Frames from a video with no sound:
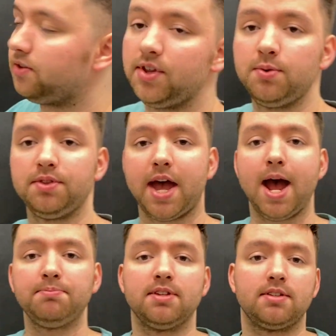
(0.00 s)
thing with
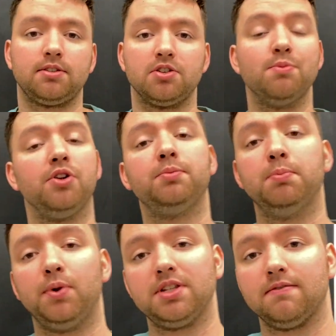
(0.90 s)
apps is that there's multiple
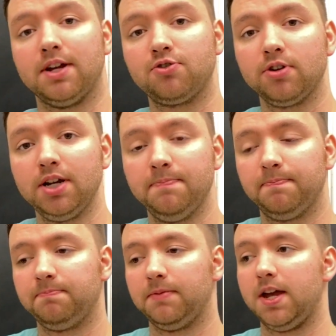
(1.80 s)
points of entry,
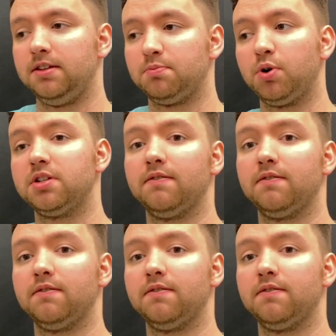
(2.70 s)
and these points